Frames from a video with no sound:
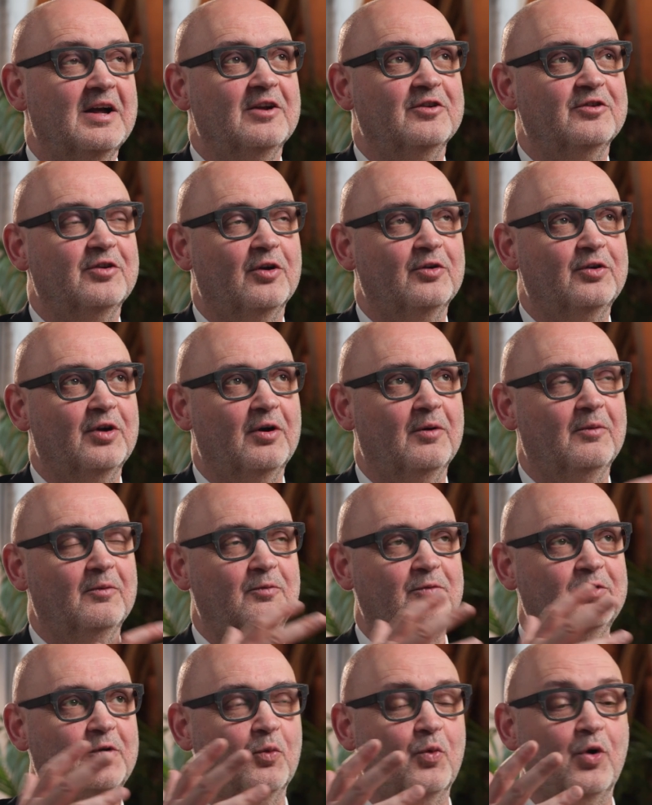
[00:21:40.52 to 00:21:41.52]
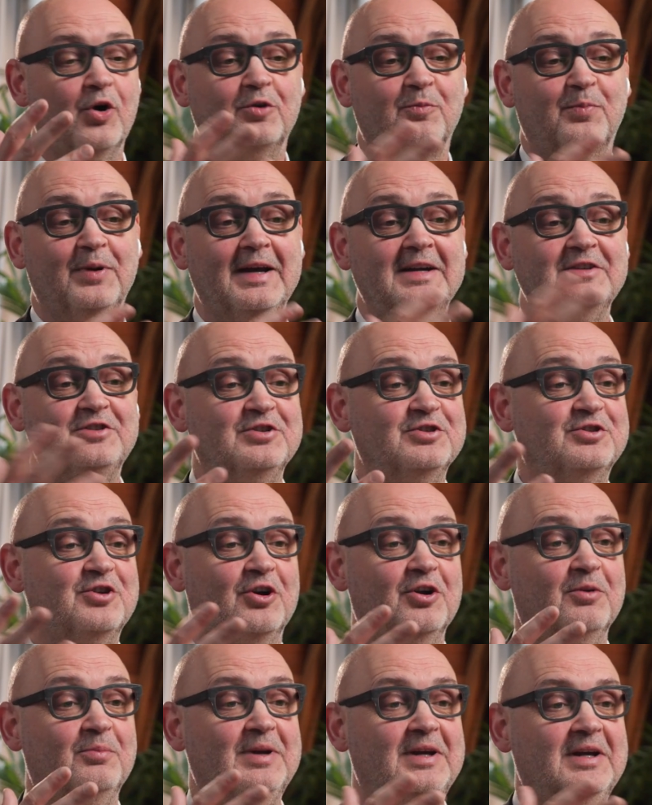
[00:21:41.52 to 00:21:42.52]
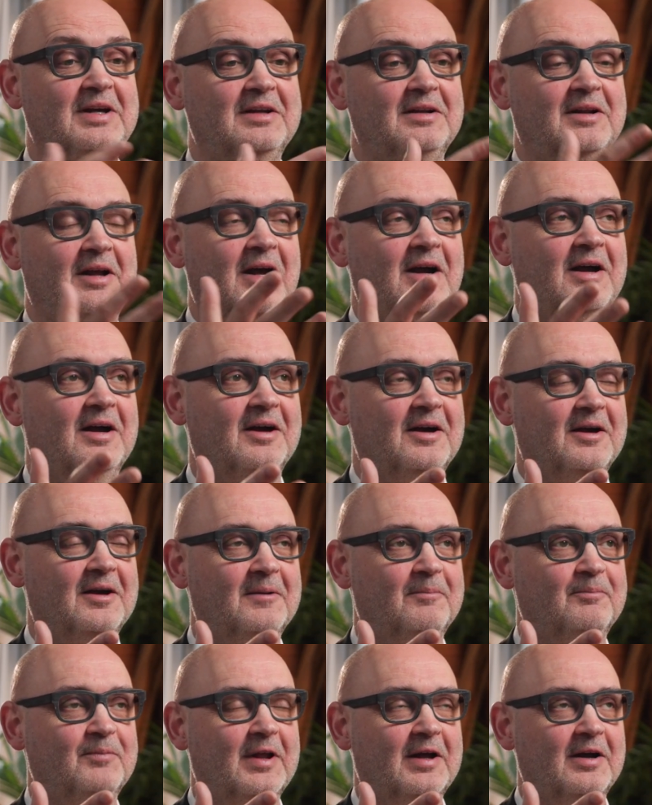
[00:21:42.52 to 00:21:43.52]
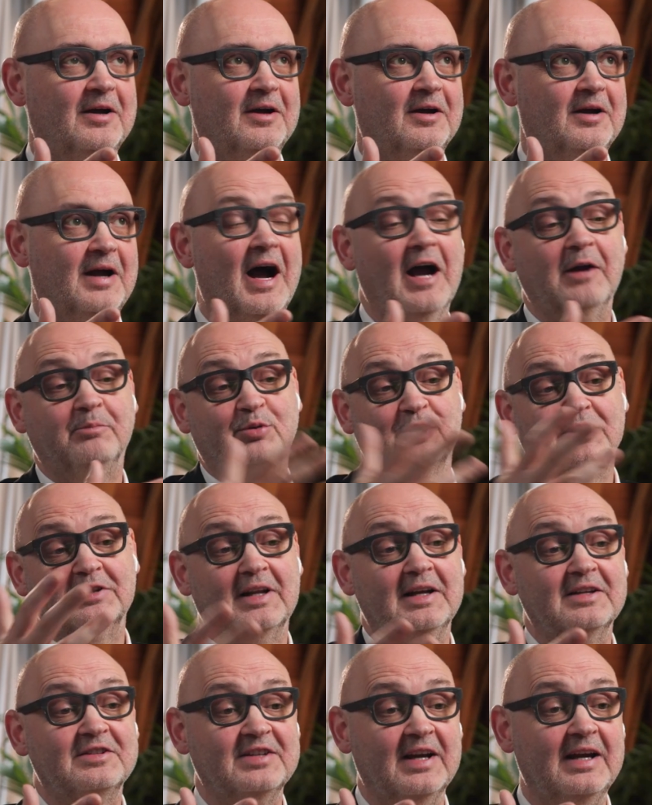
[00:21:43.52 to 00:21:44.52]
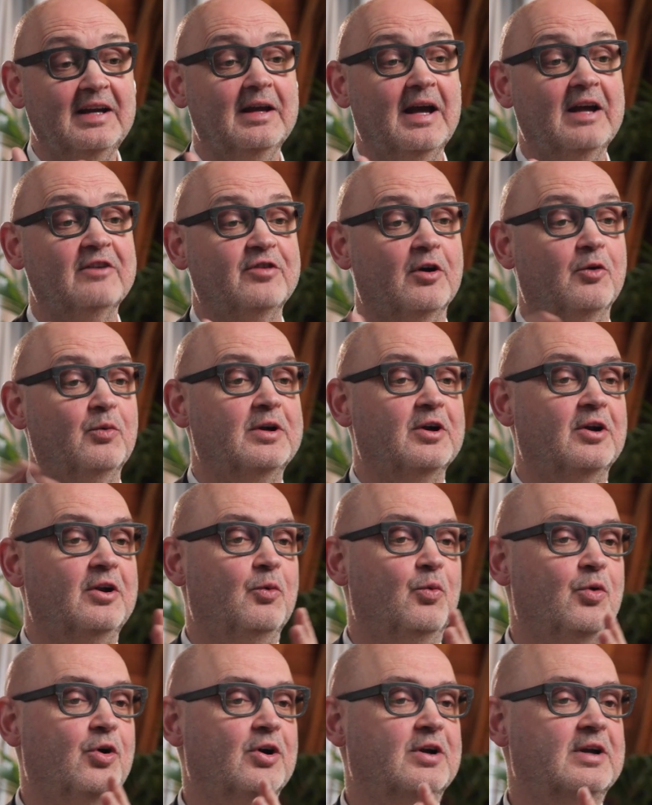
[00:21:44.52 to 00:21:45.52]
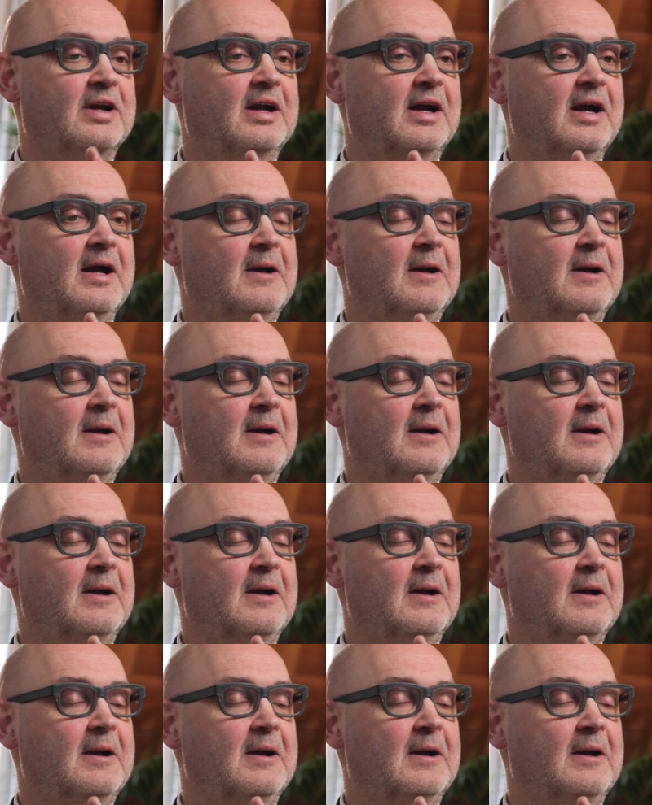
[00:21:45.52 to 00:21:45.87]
So the workplace is going to be hybrid, let's say. So we're going to work